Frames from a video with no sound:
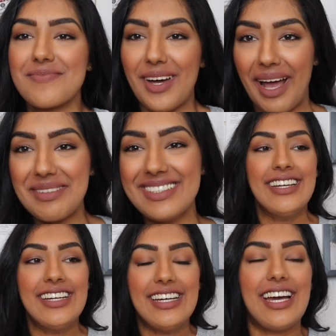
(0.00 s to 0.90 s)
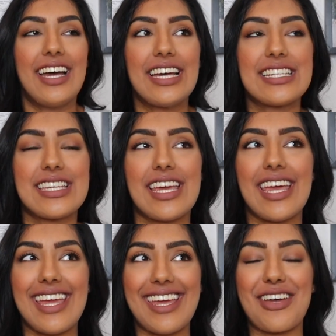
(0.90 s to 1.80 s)
Okay.
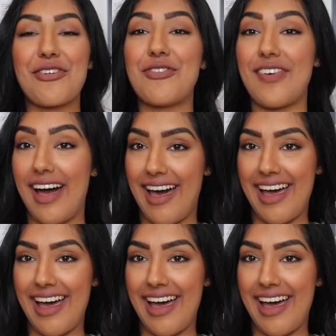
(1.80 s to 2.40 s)
Take 5.